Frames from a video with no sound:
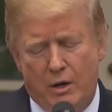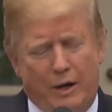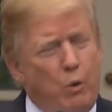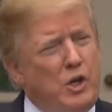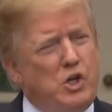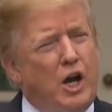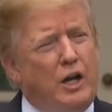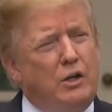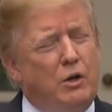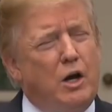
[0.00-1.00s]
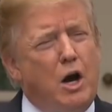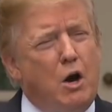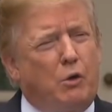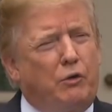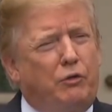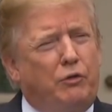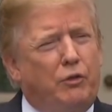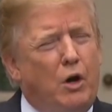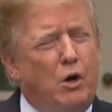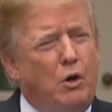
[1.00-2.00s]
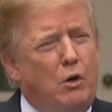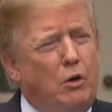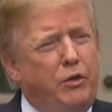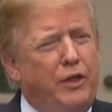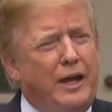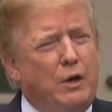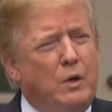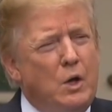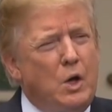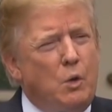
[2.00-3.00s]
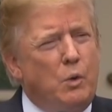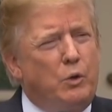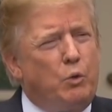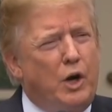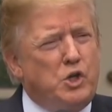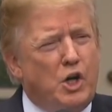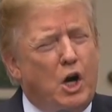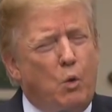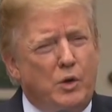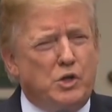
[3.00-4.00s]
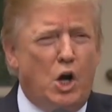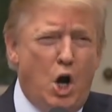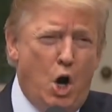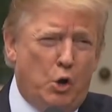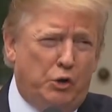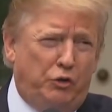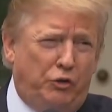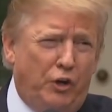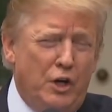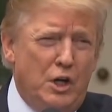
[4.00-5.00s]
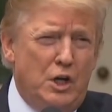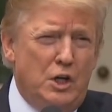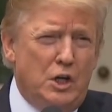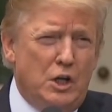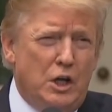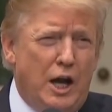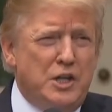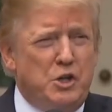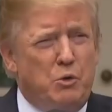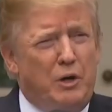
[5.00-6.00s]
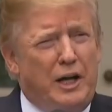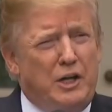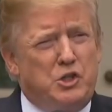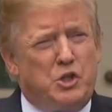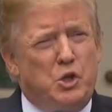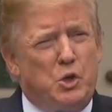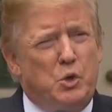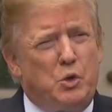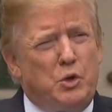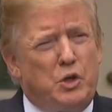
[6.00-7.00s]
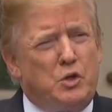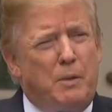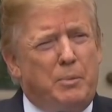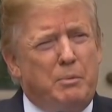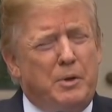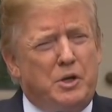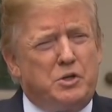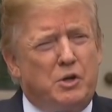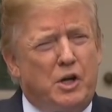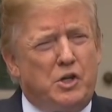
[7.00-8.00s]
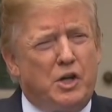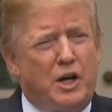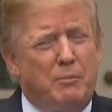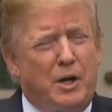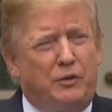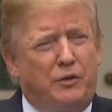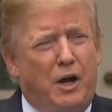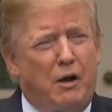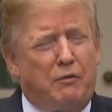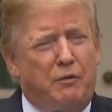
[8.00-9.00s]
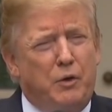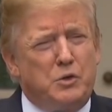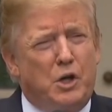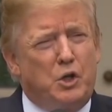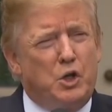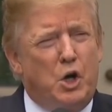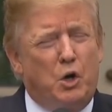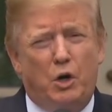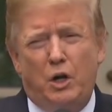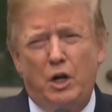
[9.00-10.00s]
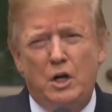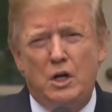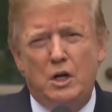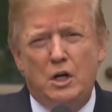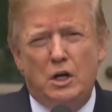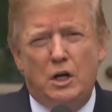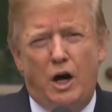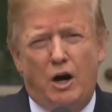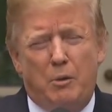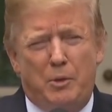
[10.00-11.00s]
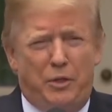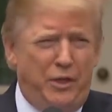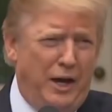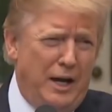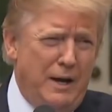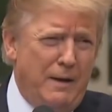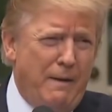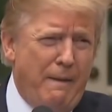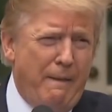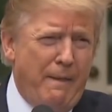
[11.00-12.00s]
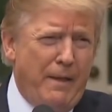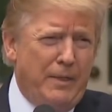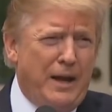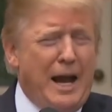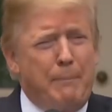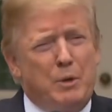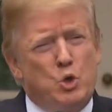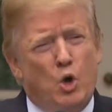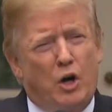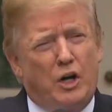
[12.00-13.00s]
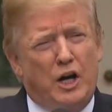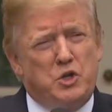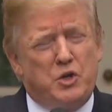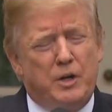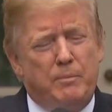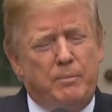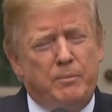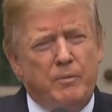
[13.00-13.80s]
on a witch hunt, on a hoax, the whole thing with Russia was a hoax as it relates to the Trump administration and myself. It was a total horrible thing that happened to our country.